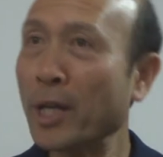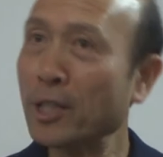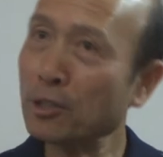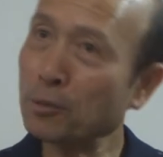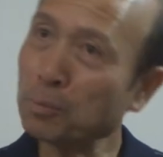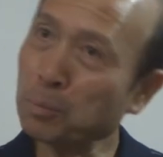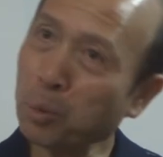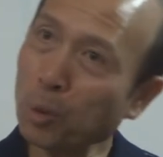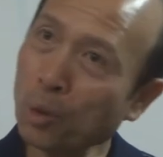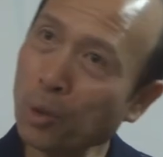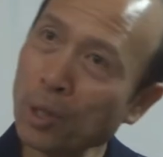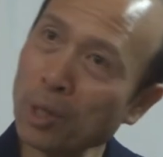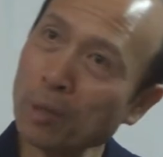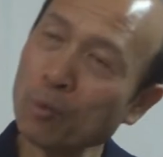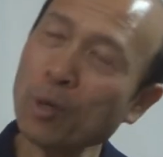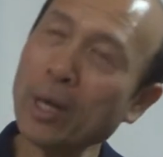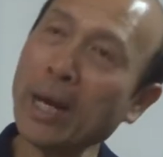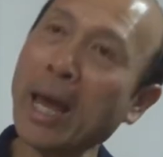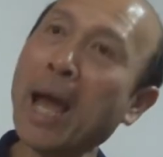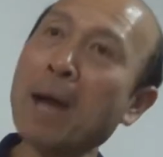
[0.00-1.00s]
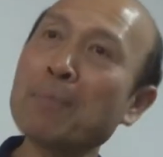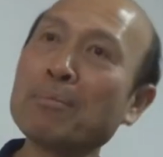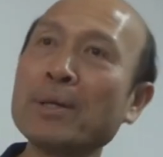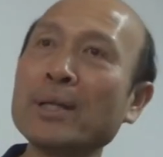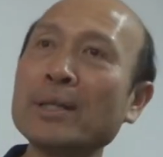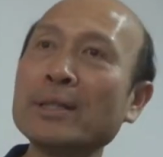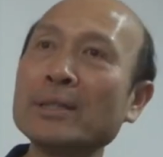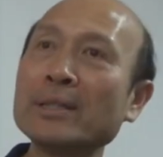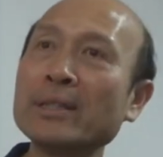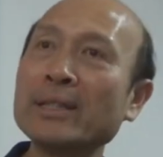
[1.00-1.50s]
explore what
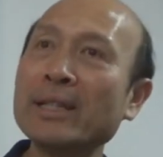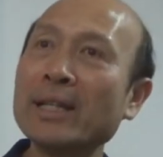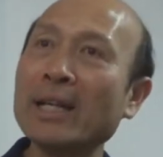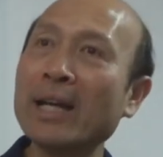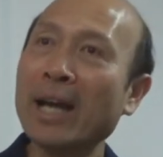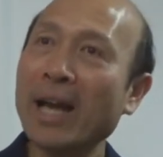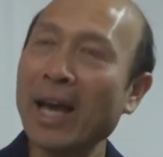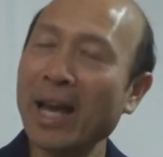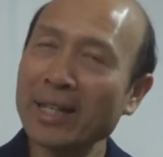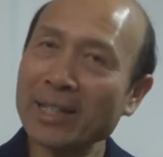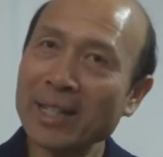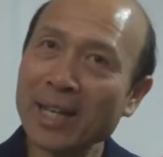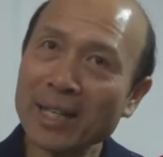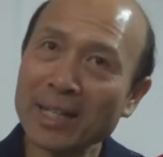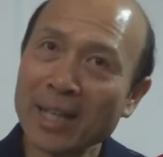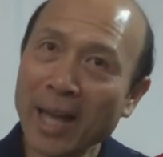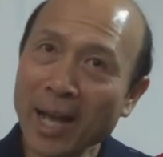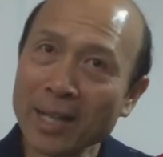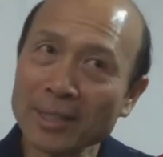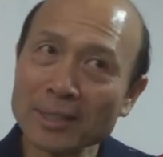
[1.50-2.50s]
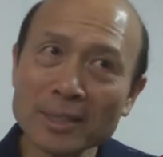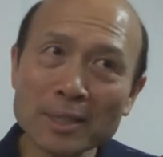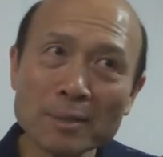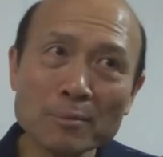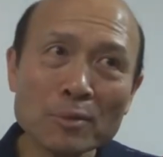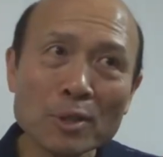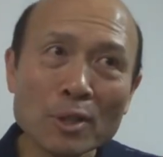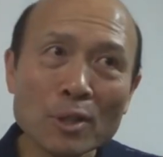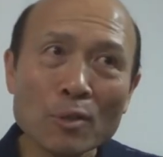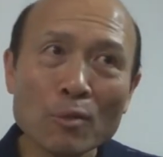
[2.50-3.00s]
happened and then ask
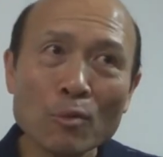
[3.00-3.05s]
him